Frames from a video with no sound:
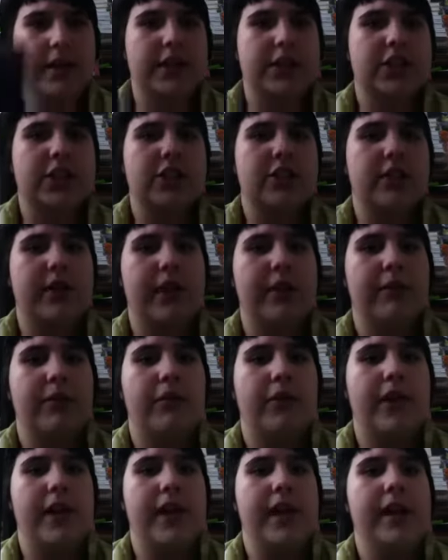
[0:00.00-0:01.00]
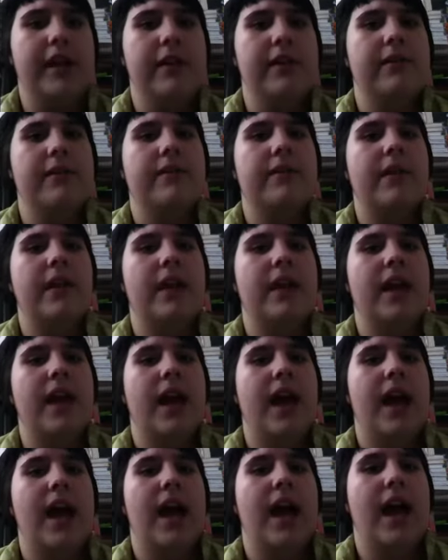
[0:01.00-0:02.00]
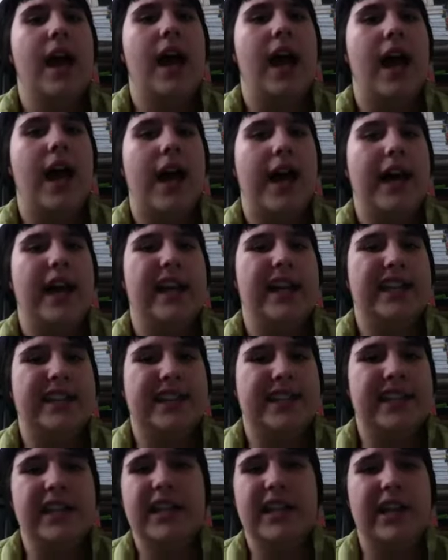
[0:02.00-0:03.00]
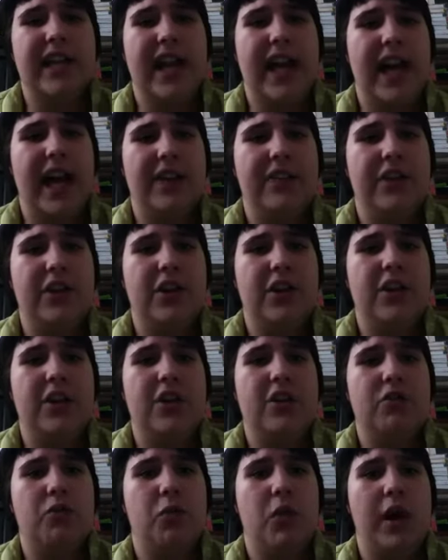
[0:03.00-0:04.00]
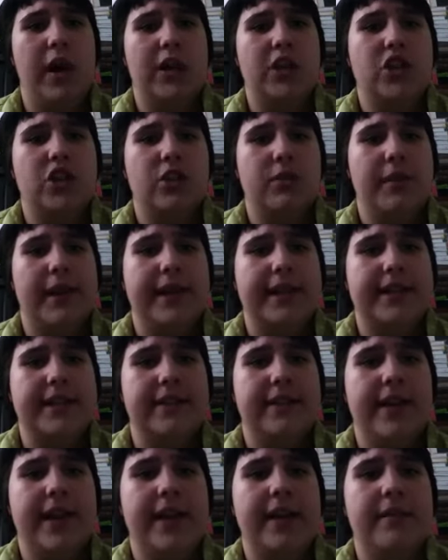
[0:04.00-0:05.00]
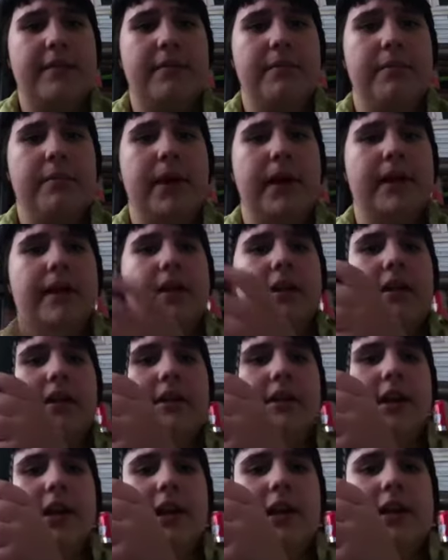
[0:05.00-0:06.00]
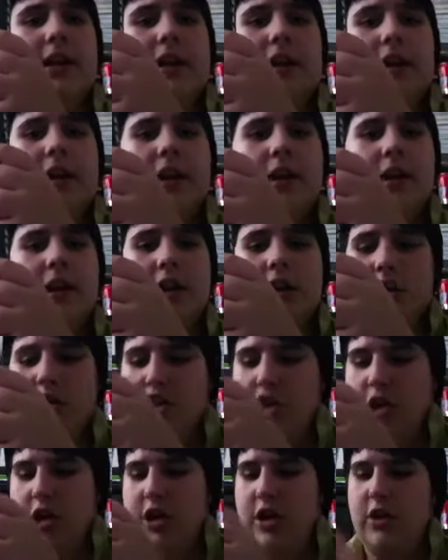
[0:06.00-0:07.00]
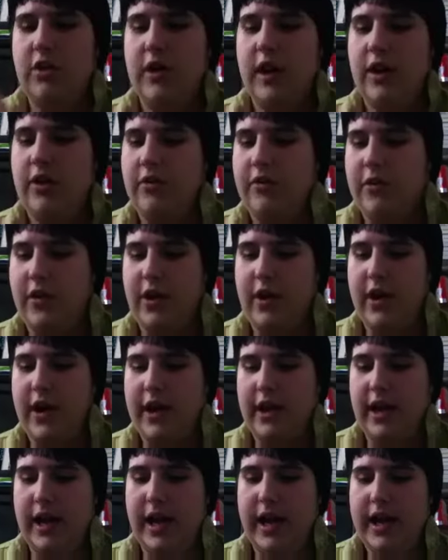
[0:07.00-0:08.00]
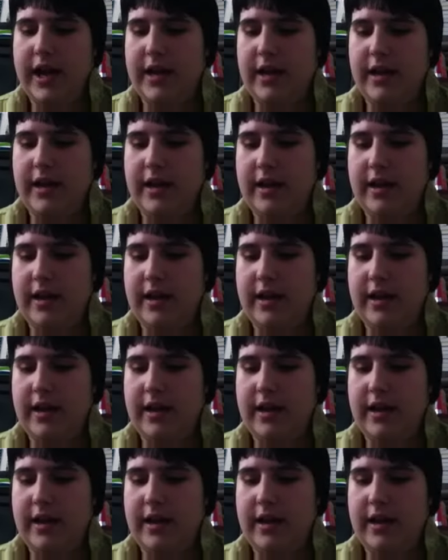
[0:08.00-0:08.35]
Scream free. I still haven't watched the rest of it, but look, I'll show you how far I got.